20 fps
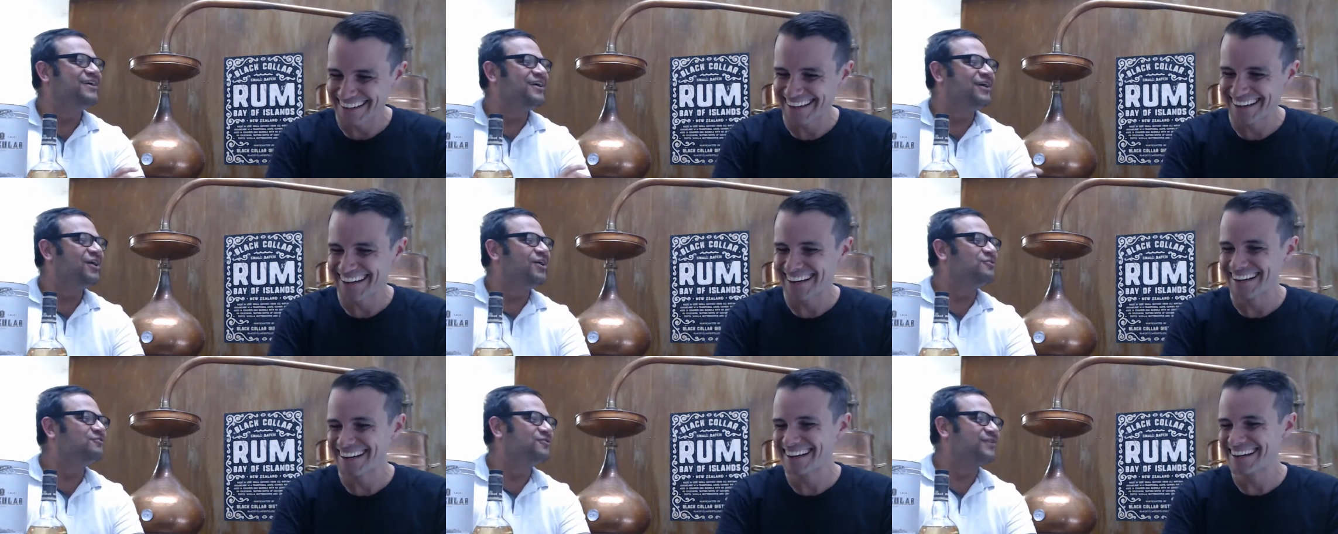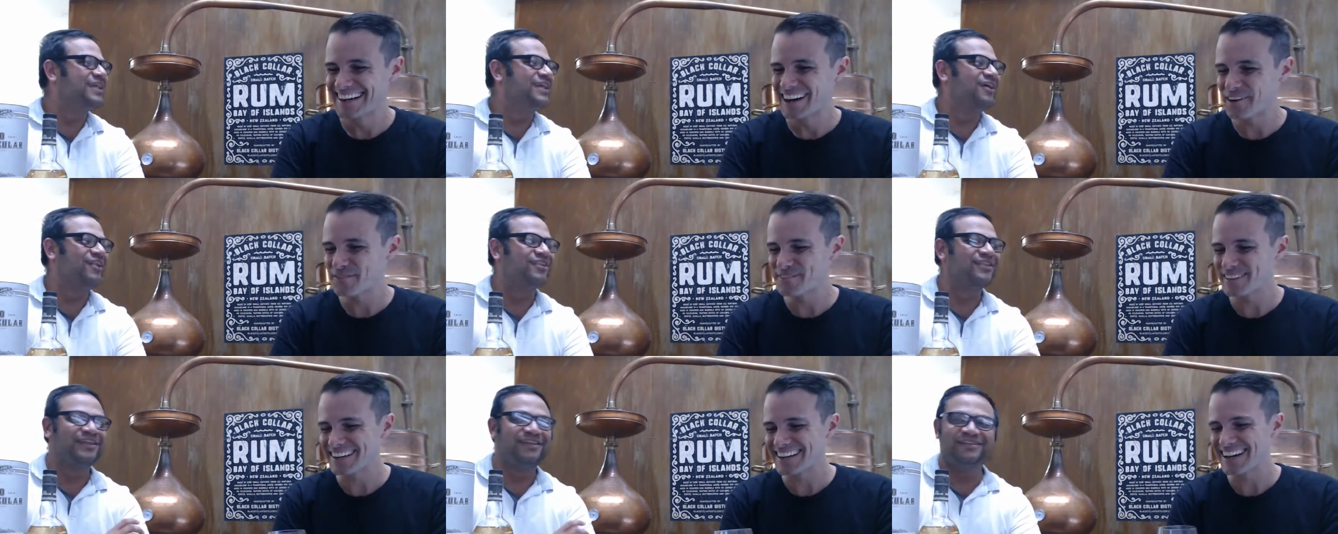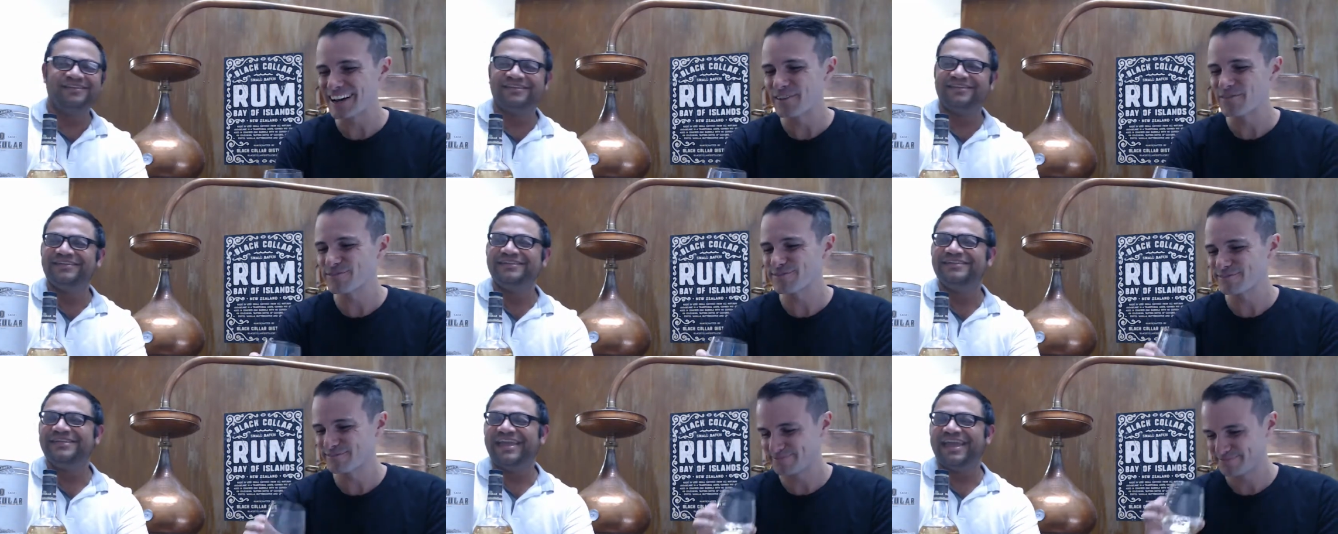Speaker 1: Hopefully, off I'll, the
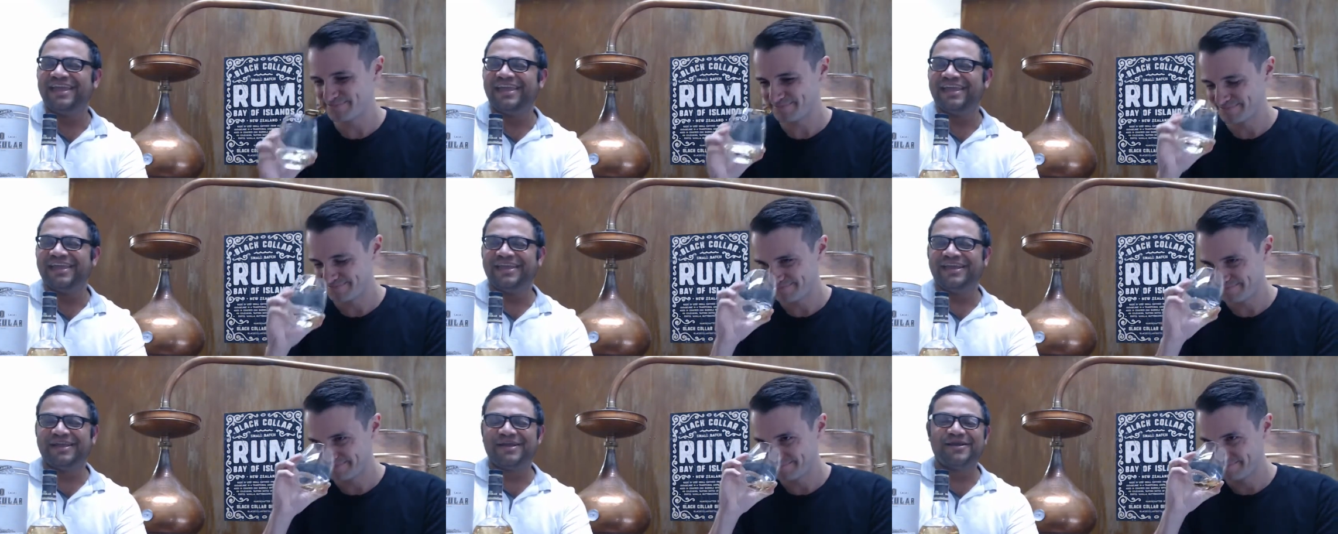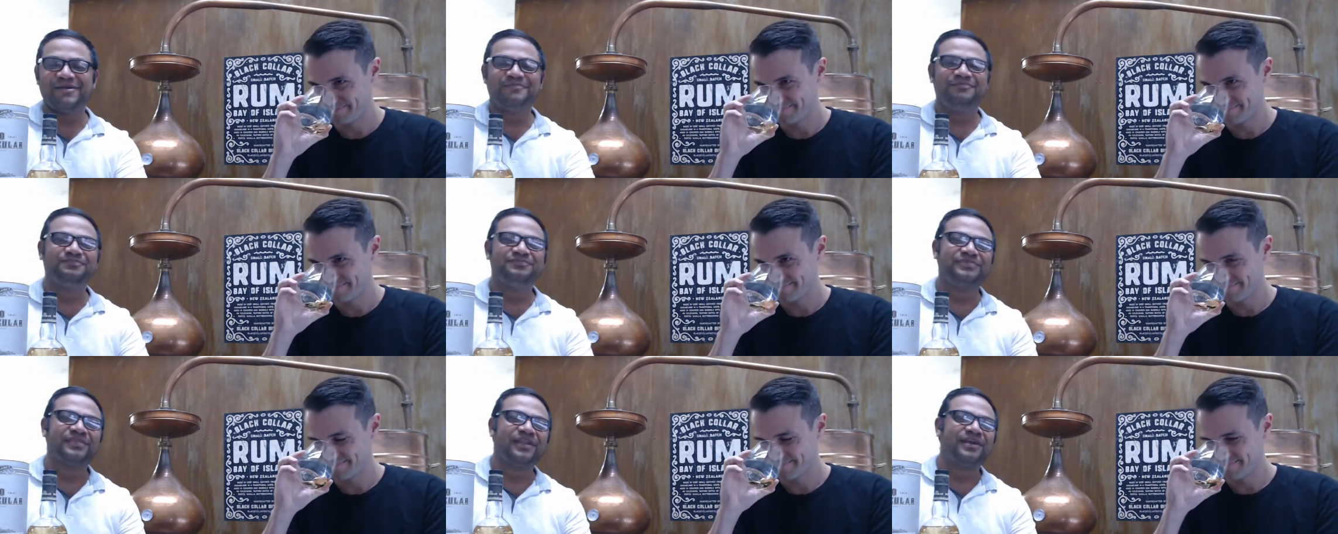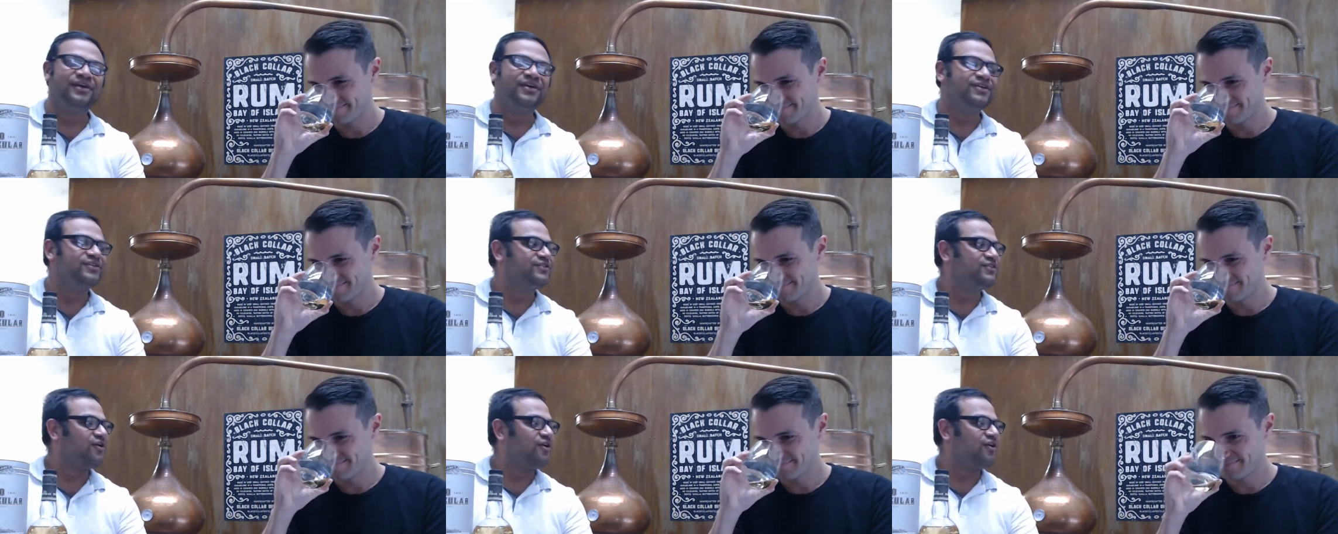cuff. Yeah, yeah, yeah.
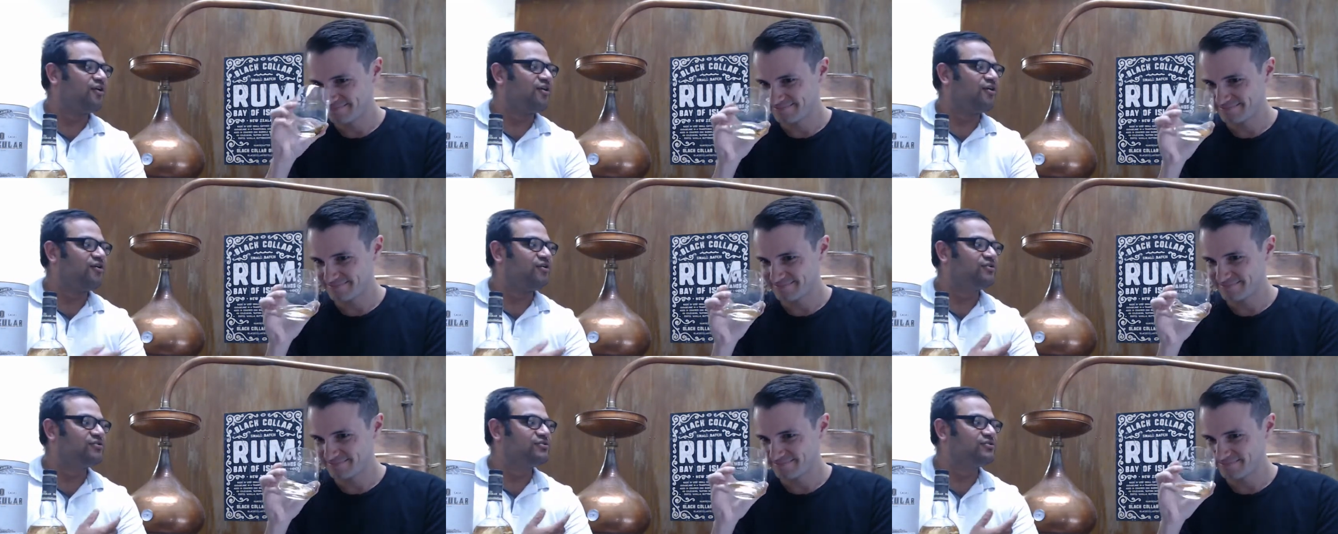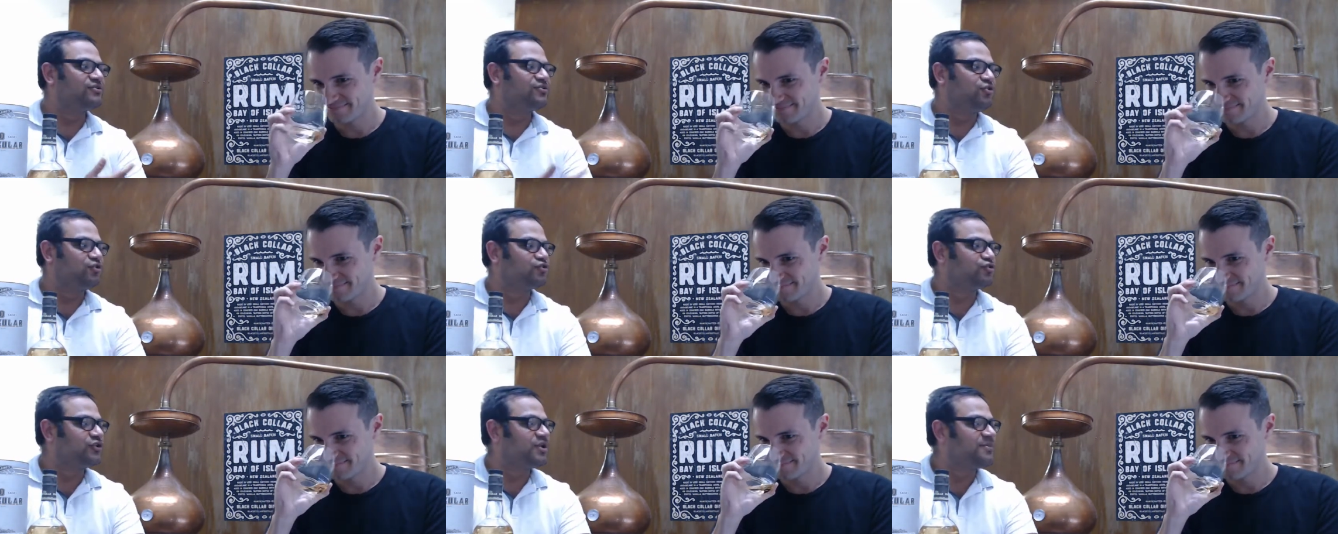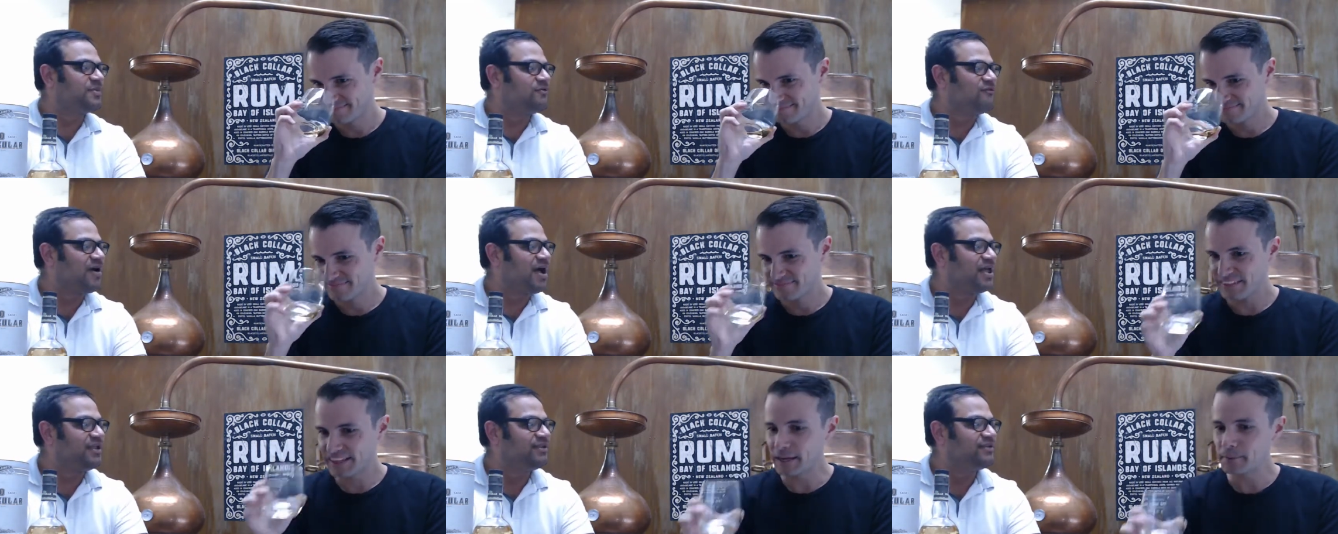So, question number
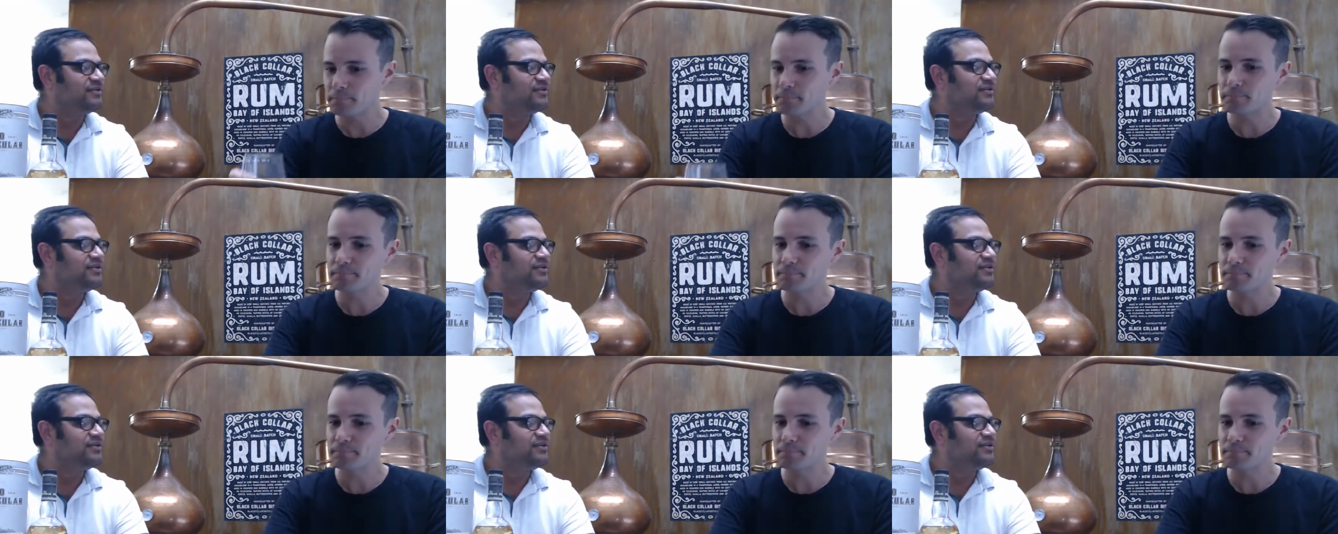one. Yep.